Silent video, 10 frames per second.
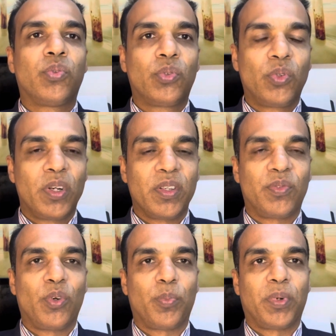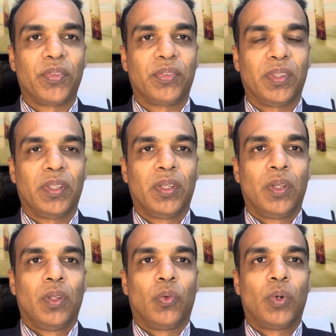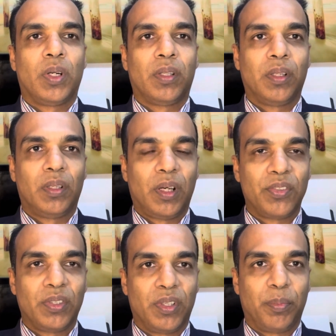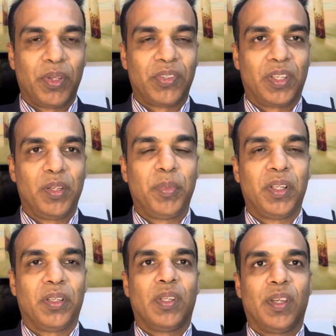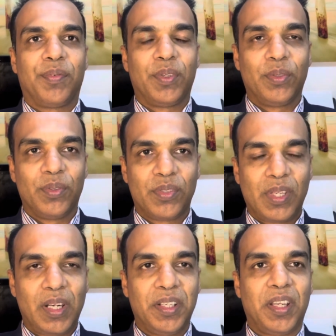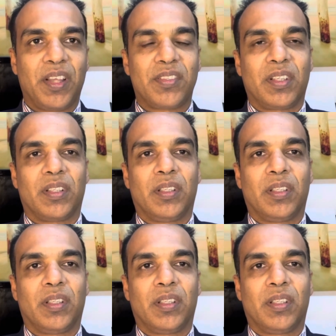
24%. What does it basically mean? If you sell any asset,